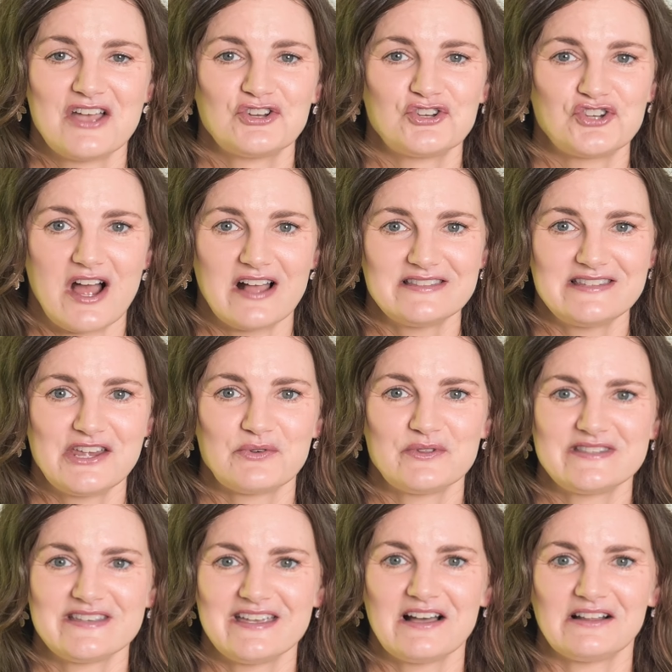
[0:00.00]
Shot
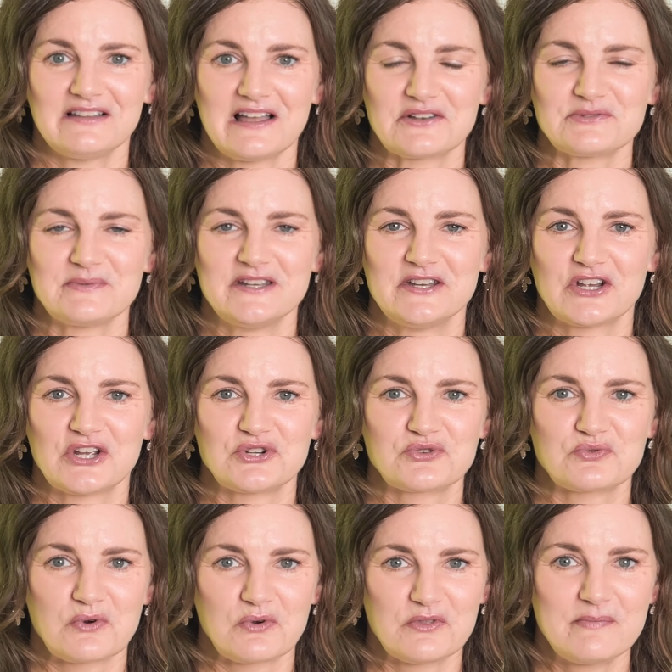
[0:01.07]
sequencing allows me to
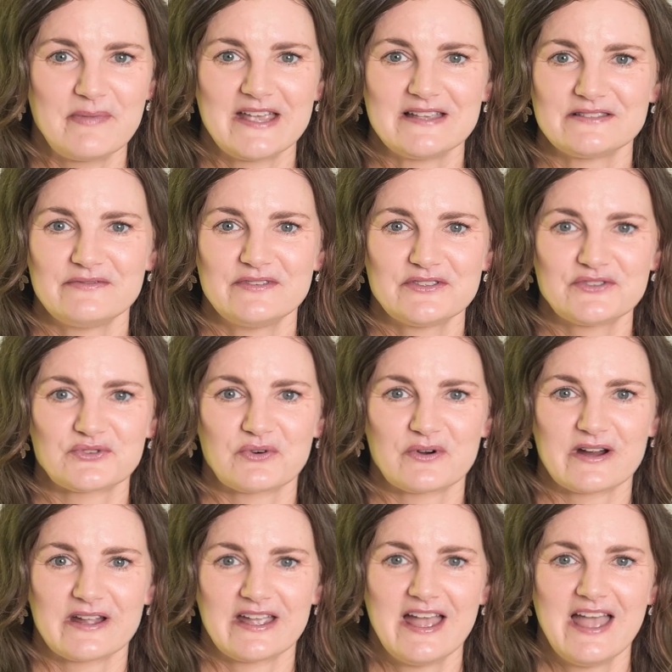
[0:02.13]
control the pace of the
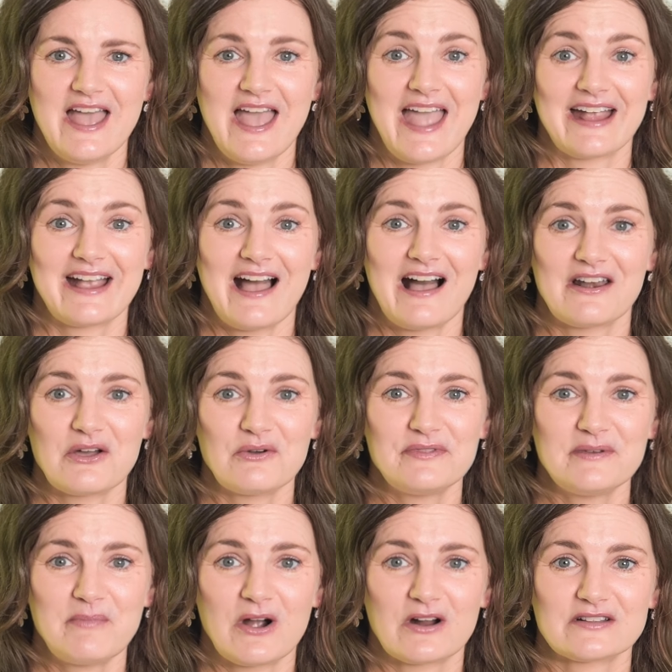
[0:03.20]
story and cut out
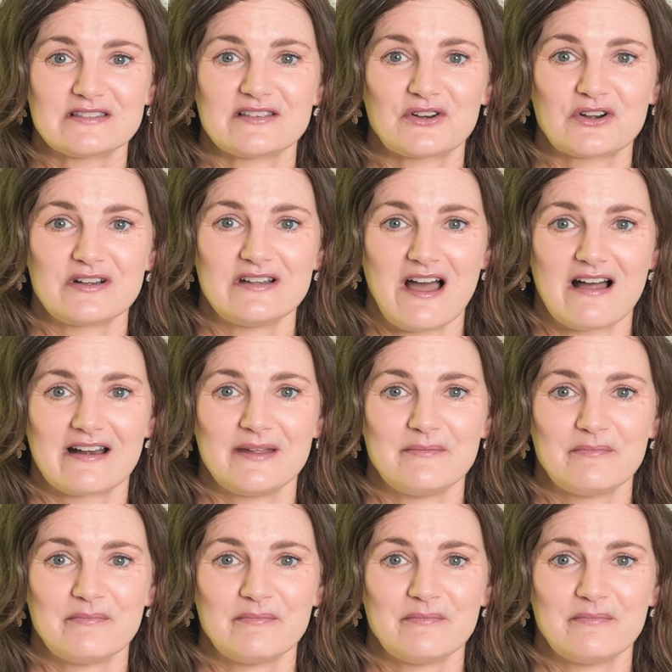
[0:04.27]
the parts that are not